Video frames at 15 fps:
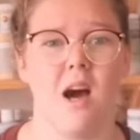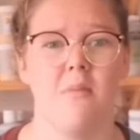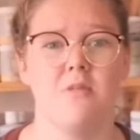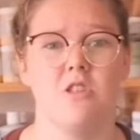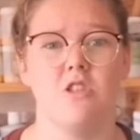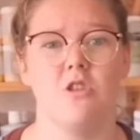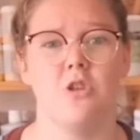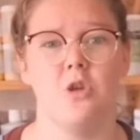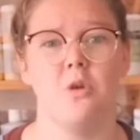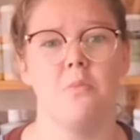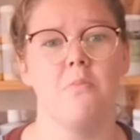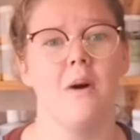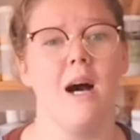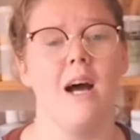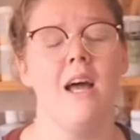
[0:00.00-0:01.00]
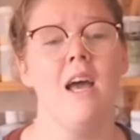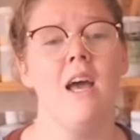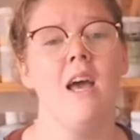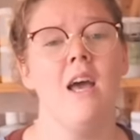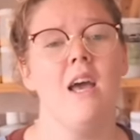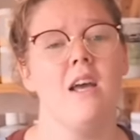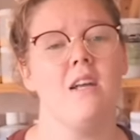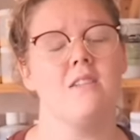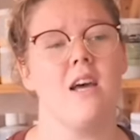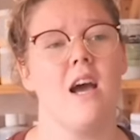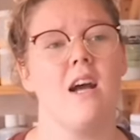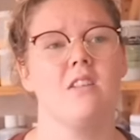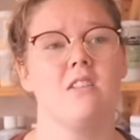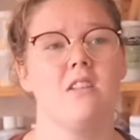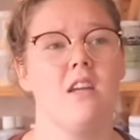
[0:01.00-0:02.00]
cup to you, but it
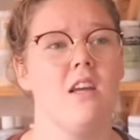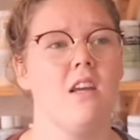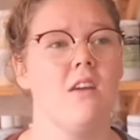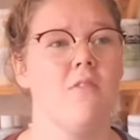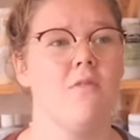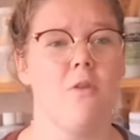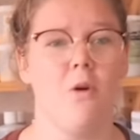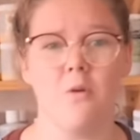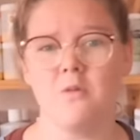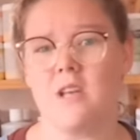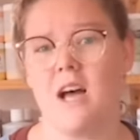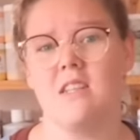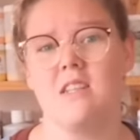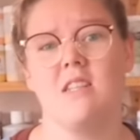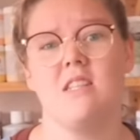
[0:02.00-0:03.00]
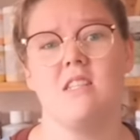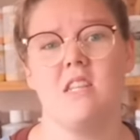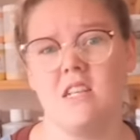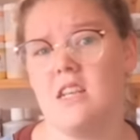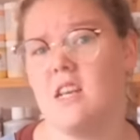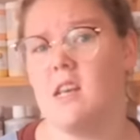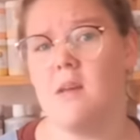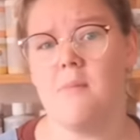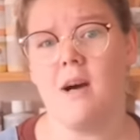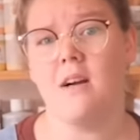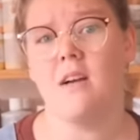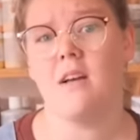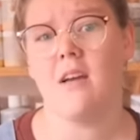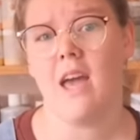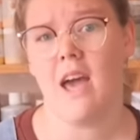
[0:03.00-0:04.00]
actually falls under the dignity
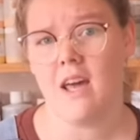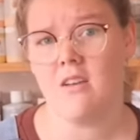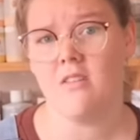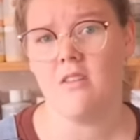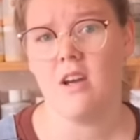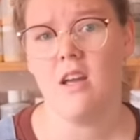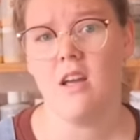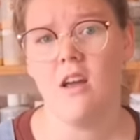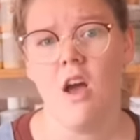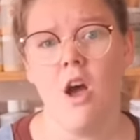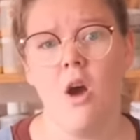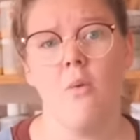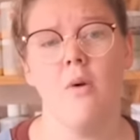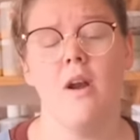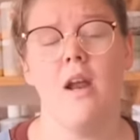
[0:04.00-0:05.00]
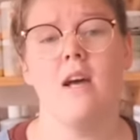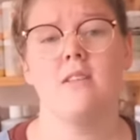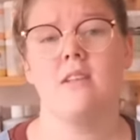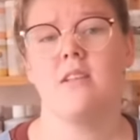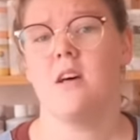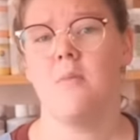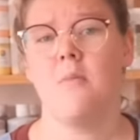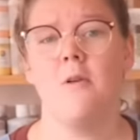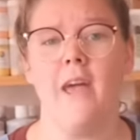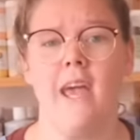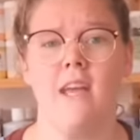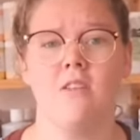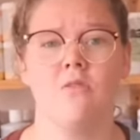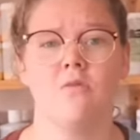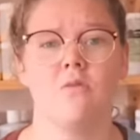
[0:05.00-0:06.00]
mug category, where it has a double
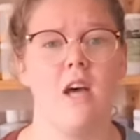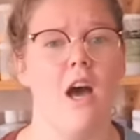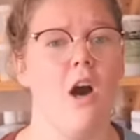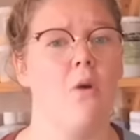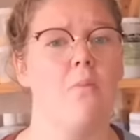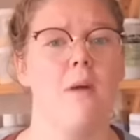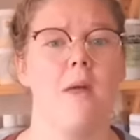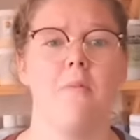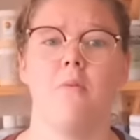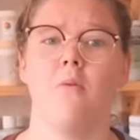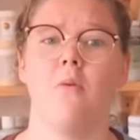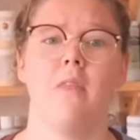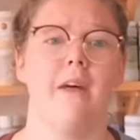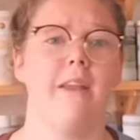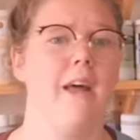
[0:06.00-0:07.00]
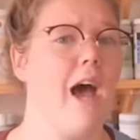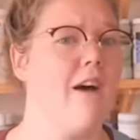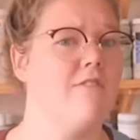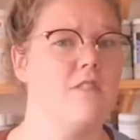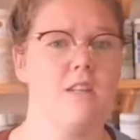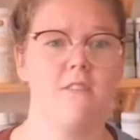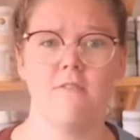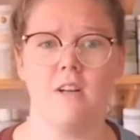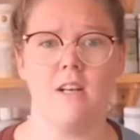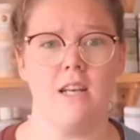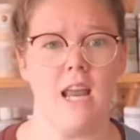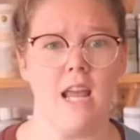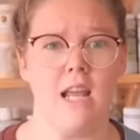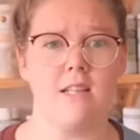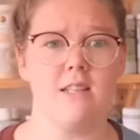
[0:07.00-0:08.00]
handle to help people that have different
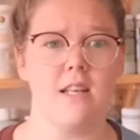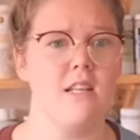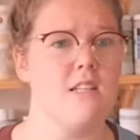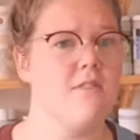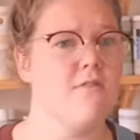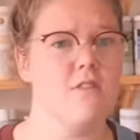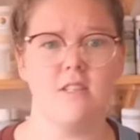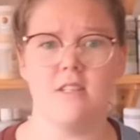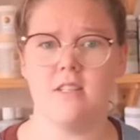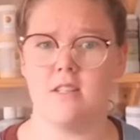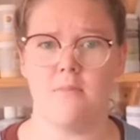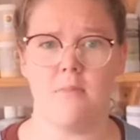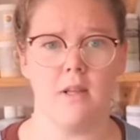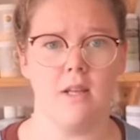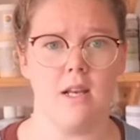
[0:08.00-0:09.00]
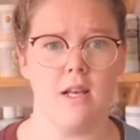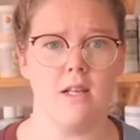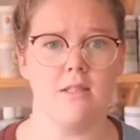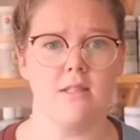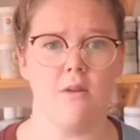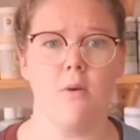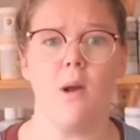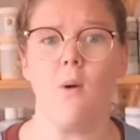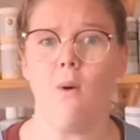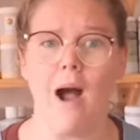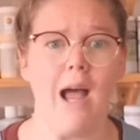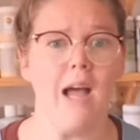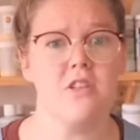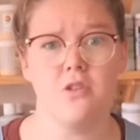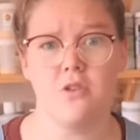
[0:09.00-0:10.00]
needs and different disabilities that
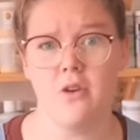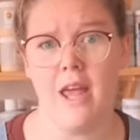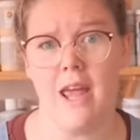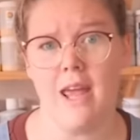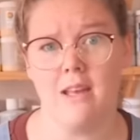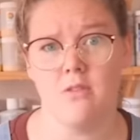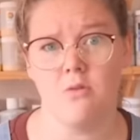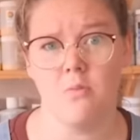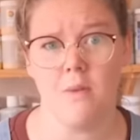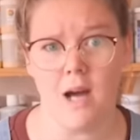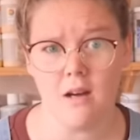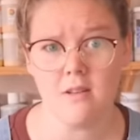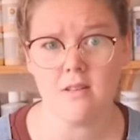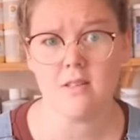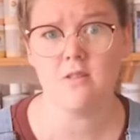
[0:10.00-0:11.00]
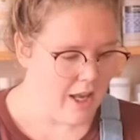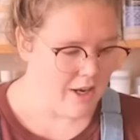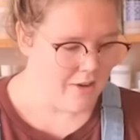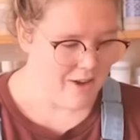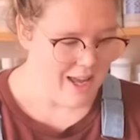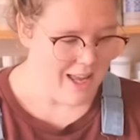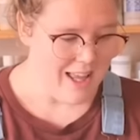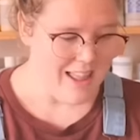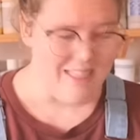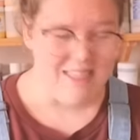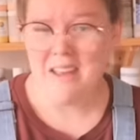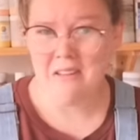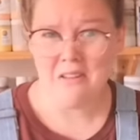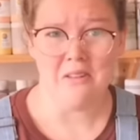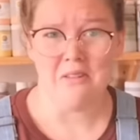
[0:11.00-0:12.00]
require to handle mugs. Anyway,
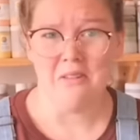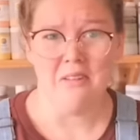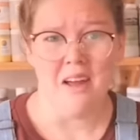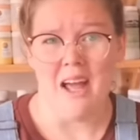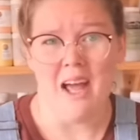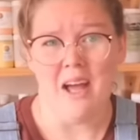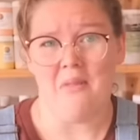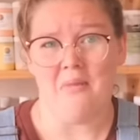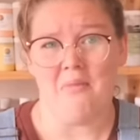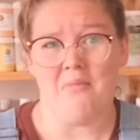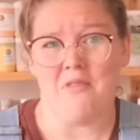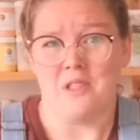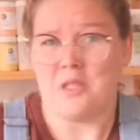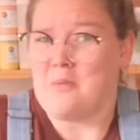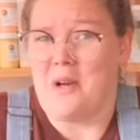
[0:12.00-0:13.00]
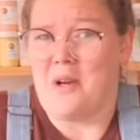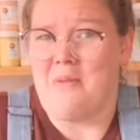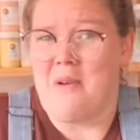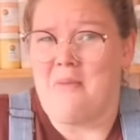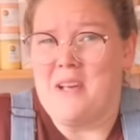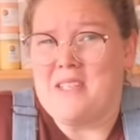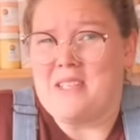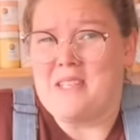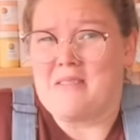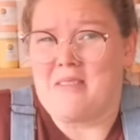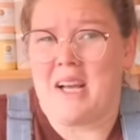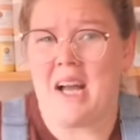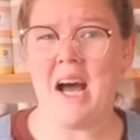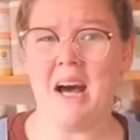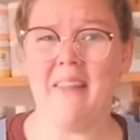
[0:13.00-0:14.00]
thank you for supporting my business
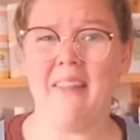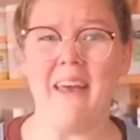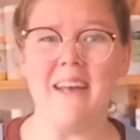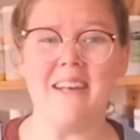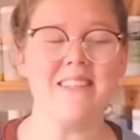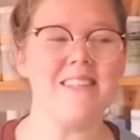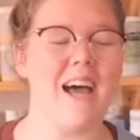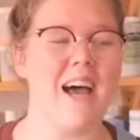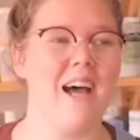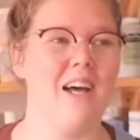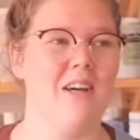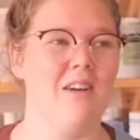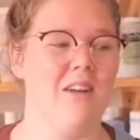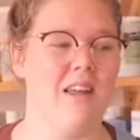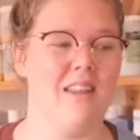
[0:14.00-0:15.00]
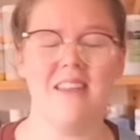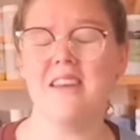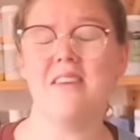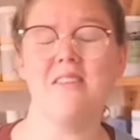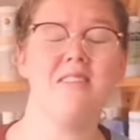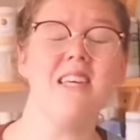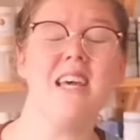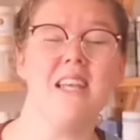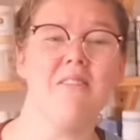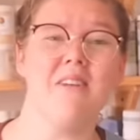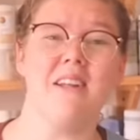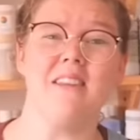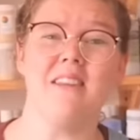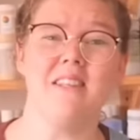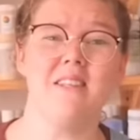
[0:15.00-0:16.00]
regardless. And thank you to
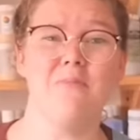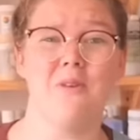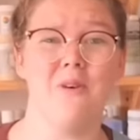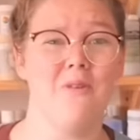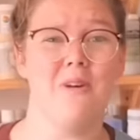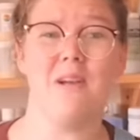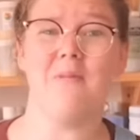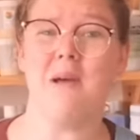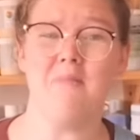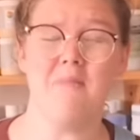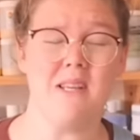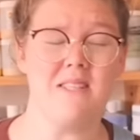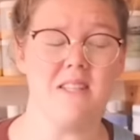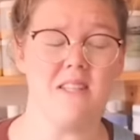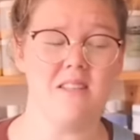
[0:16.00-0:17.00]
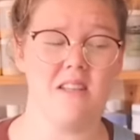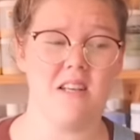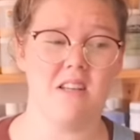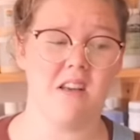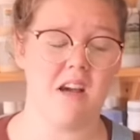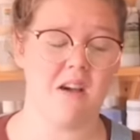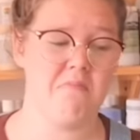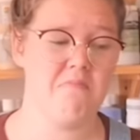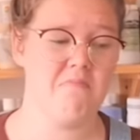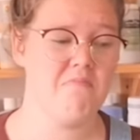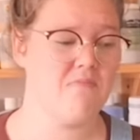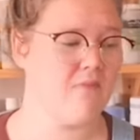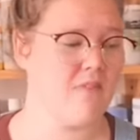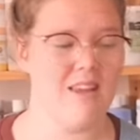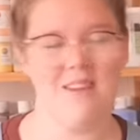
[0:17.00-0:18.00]
anyone that's bought one of my pieces. It
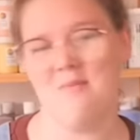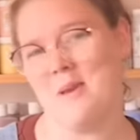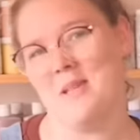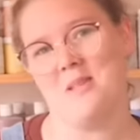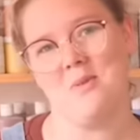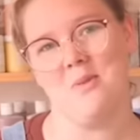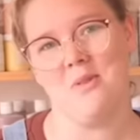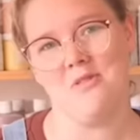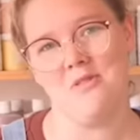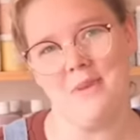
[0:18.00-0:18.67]
means the world